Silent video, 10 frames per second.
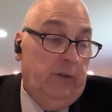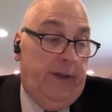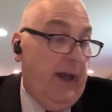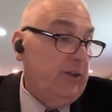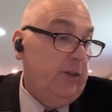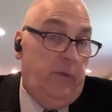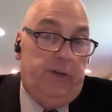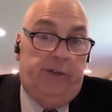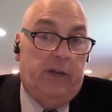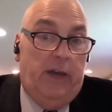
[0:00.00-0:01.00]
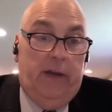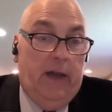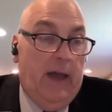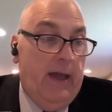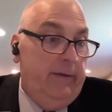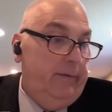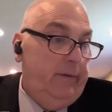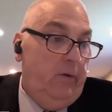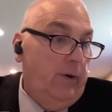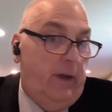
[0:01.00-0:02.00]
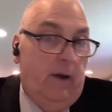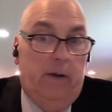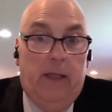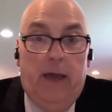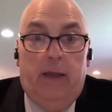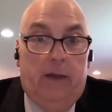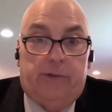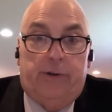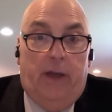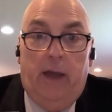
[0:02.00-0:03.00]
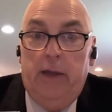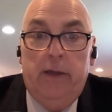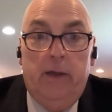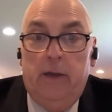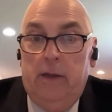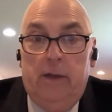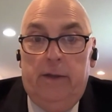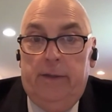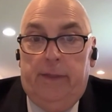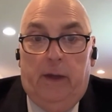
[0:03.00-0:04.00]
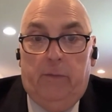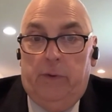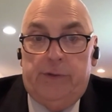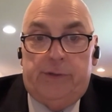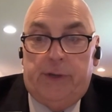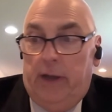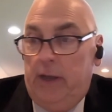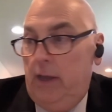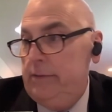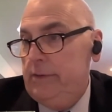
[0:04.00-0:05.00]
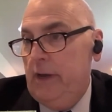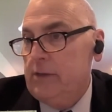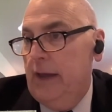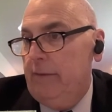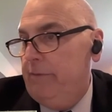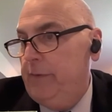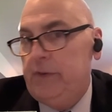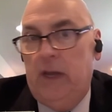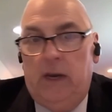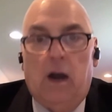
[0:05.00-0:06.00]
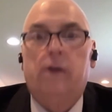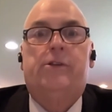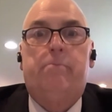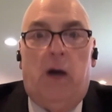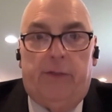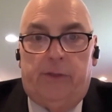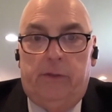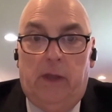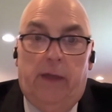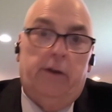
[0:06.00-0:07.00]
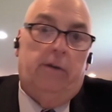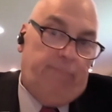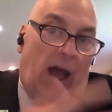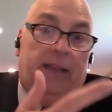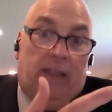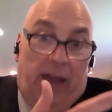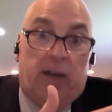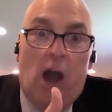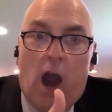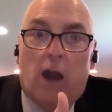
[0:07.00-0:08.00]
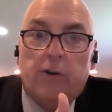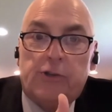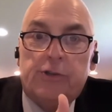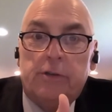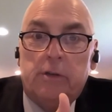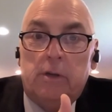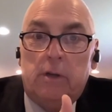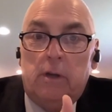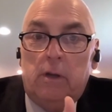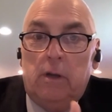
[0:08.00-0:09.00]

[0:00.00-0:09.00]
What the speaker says: Absolutely. Franchise? Actually, we just signed a guy in North Carolina yesterday that was he sells like 15 cars a month. Now they're Highline cars, but